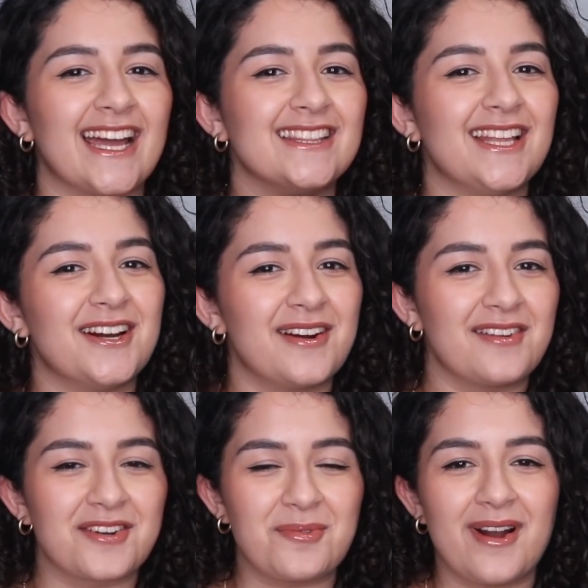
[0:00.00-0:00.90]
Hello
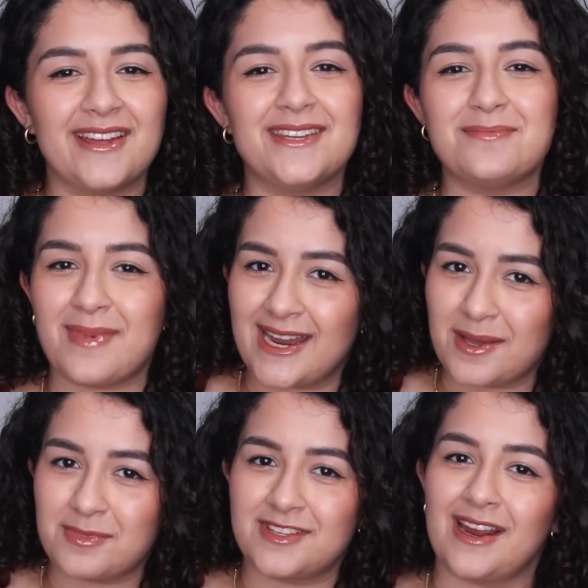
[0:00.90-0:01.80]
everyone, my
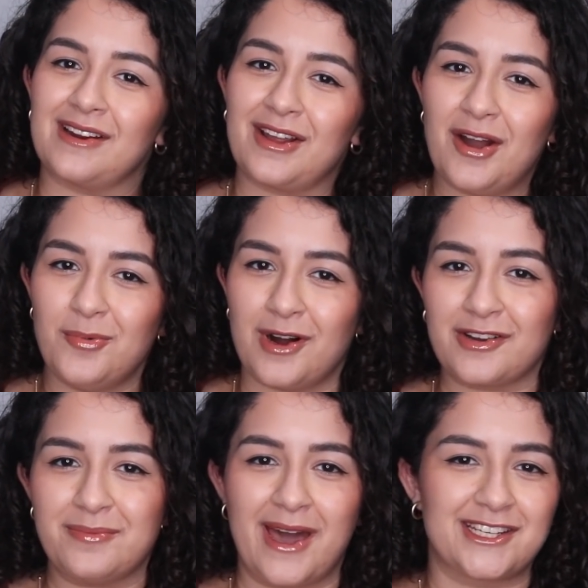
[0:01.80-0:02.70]
name is Daria,
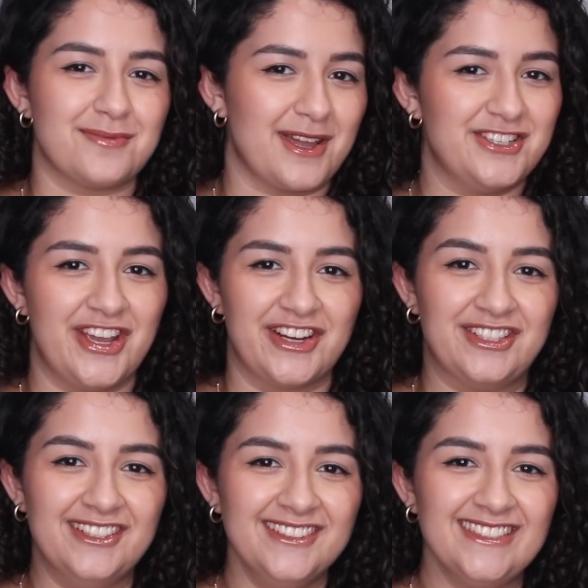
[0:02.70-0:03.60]
welcome back to my channel.